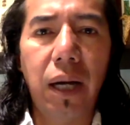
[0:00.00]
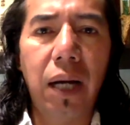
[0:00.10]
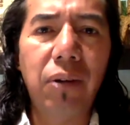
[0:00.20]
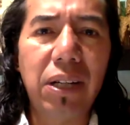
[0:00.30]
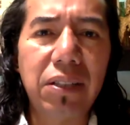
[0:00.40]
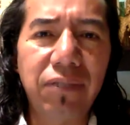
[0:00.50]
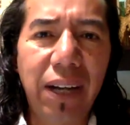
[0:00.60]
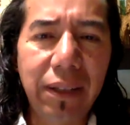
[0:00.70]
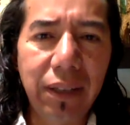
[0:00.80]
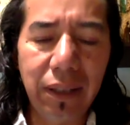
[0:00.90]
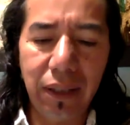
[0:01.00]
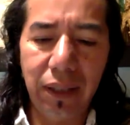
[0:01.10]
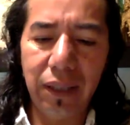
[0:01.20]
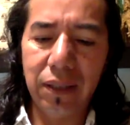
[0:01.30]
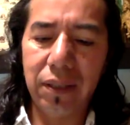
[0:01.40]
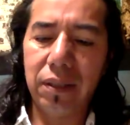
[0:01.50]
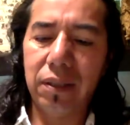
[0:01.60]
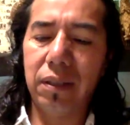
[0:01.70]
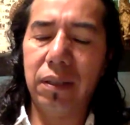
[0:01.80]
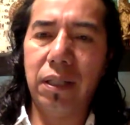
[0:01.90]
I was finding
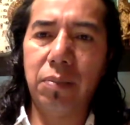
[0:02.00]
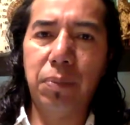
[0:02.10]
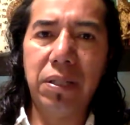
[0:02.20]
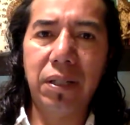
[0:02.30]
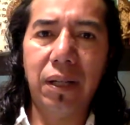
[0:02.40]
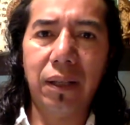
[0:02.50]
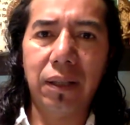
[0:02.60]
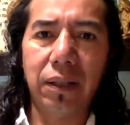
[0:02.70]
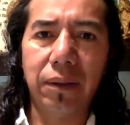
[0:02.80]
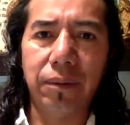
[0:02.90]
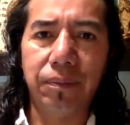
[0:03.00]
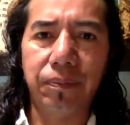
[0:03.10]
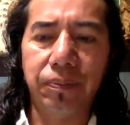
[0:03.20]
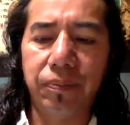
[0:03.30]
these special um,